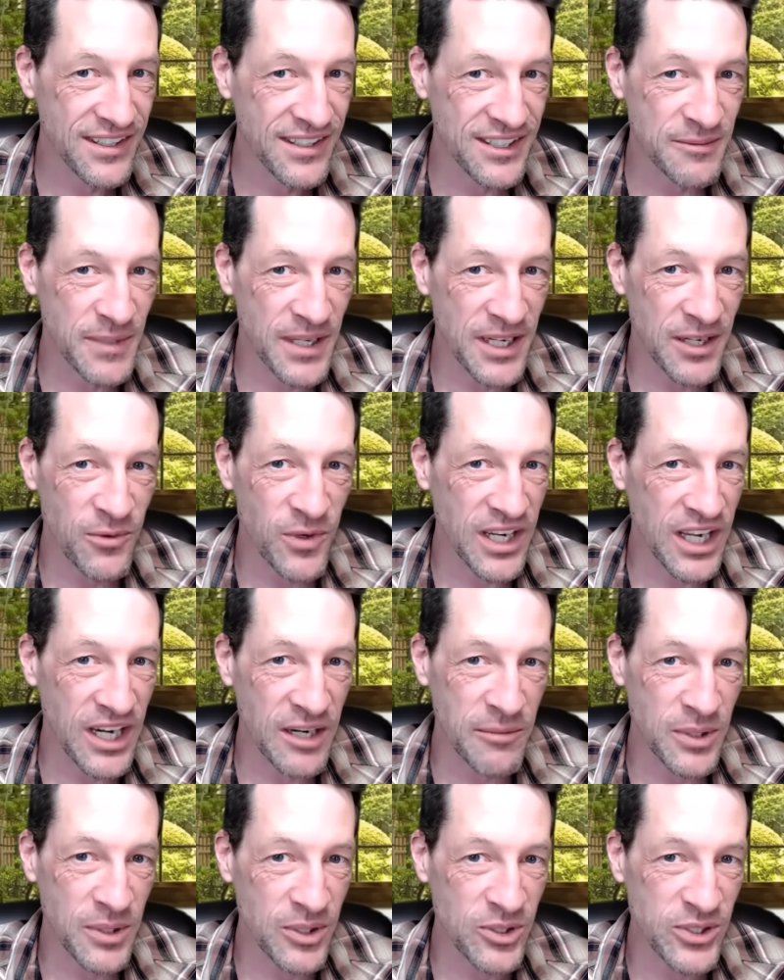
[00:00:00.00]
doesn't matter what That's kind
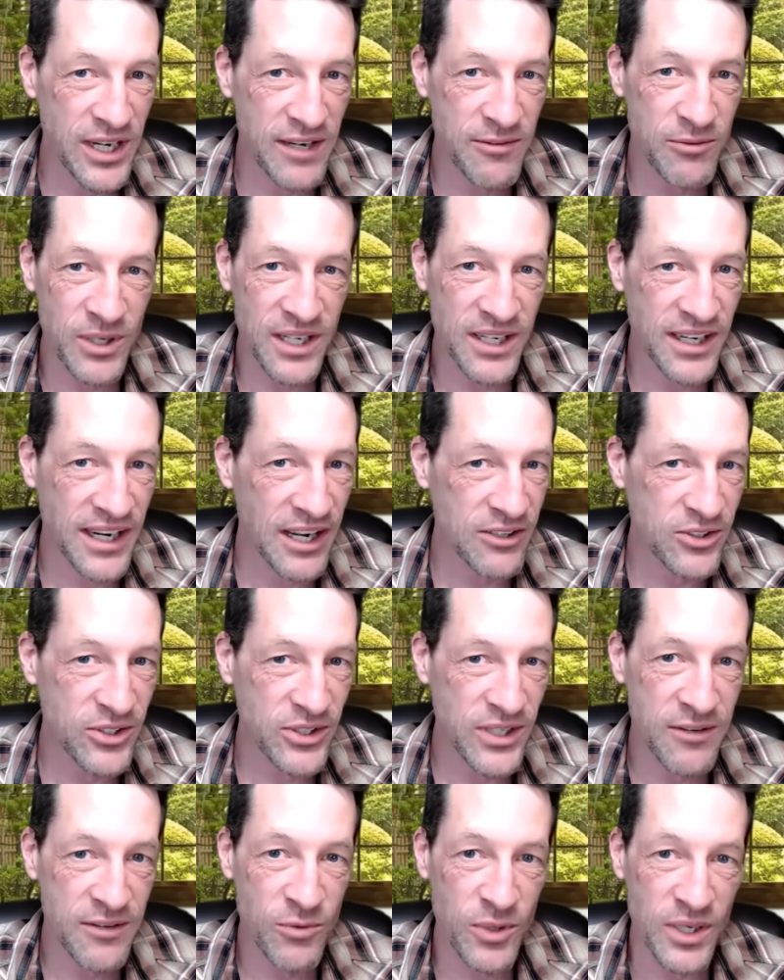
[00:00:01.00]
of boat you have, what kind of house you
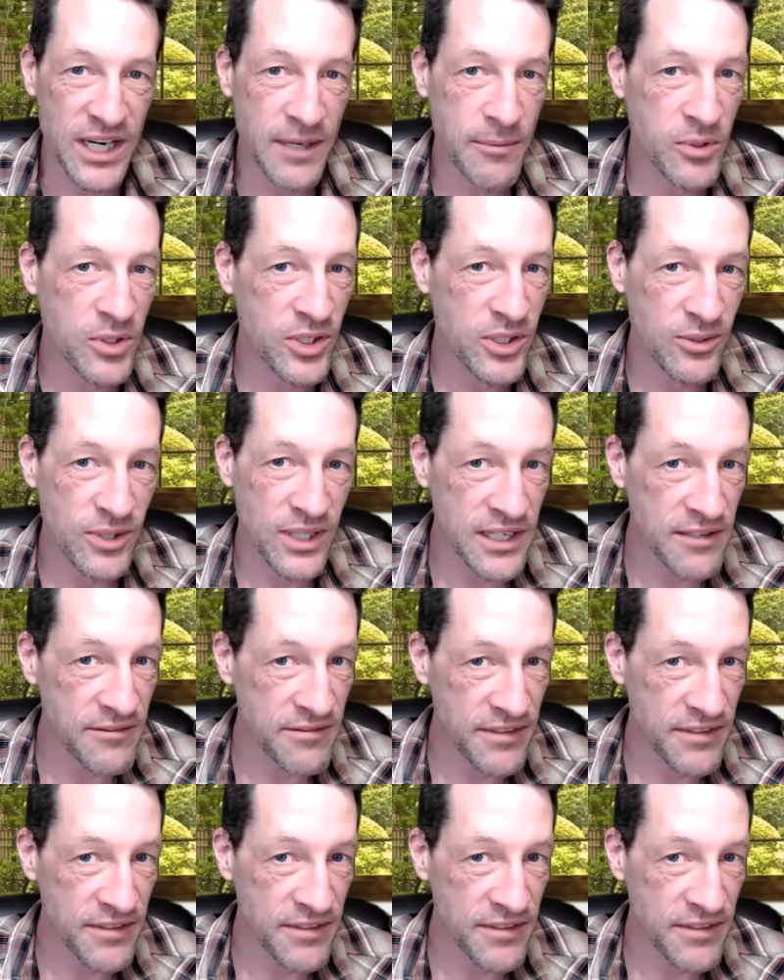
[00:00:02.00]
have, what neighborhood you live